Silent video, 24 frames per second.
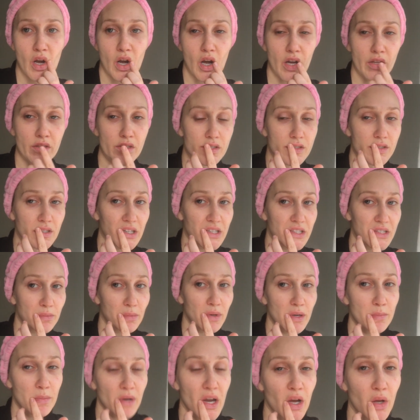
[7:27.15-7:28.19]
on the sides of
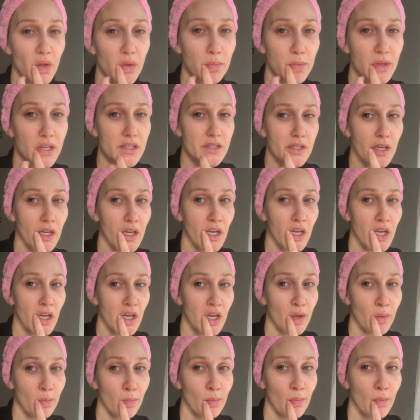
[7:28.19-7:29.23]
my mouth because I
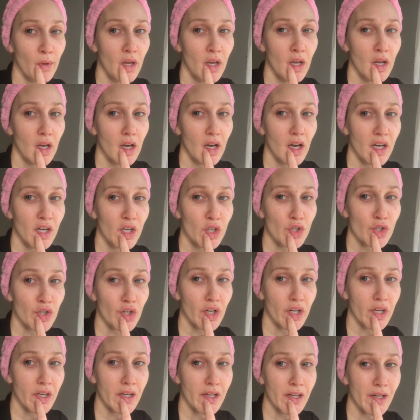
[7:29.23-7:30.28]
am kind of
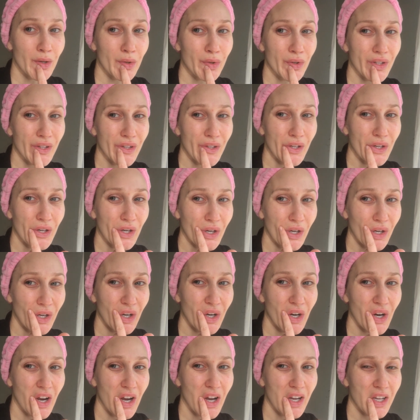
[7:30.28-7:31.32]
drying out here.